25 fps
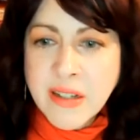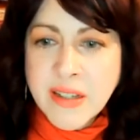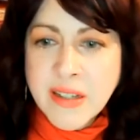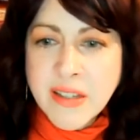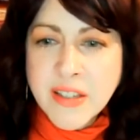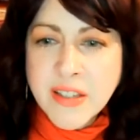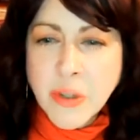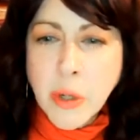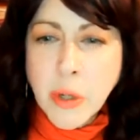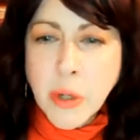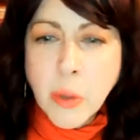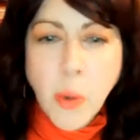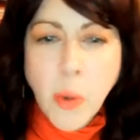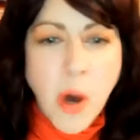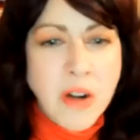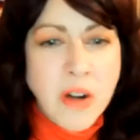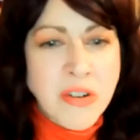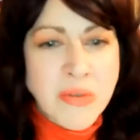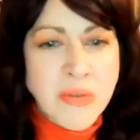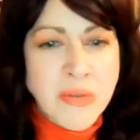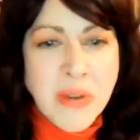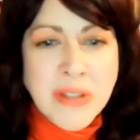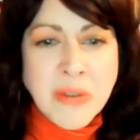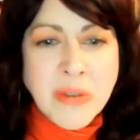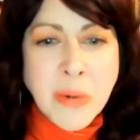So I walked
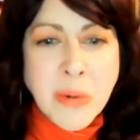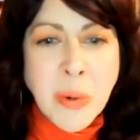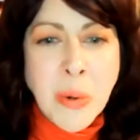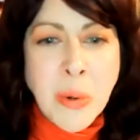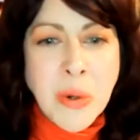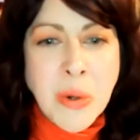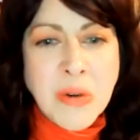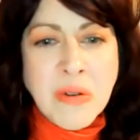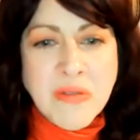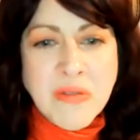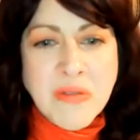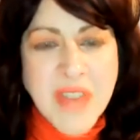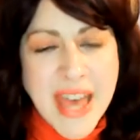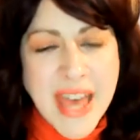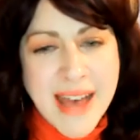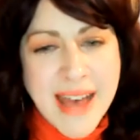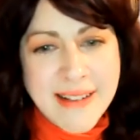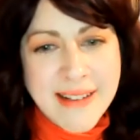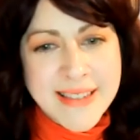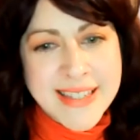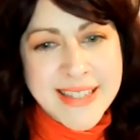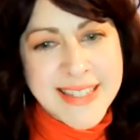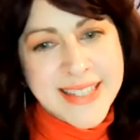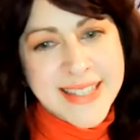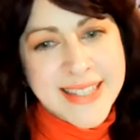around the corner of the
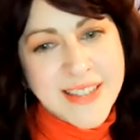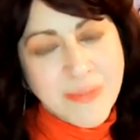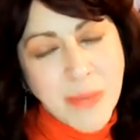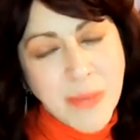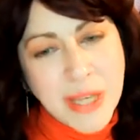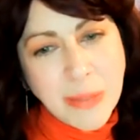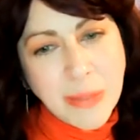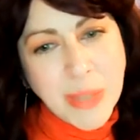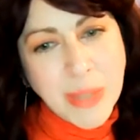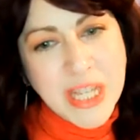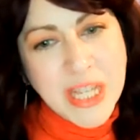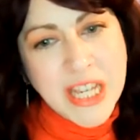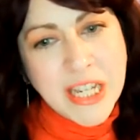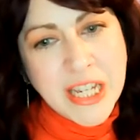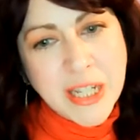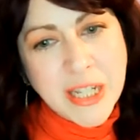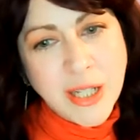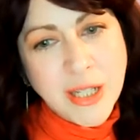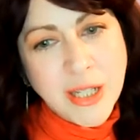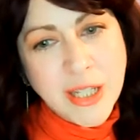house to see if maybe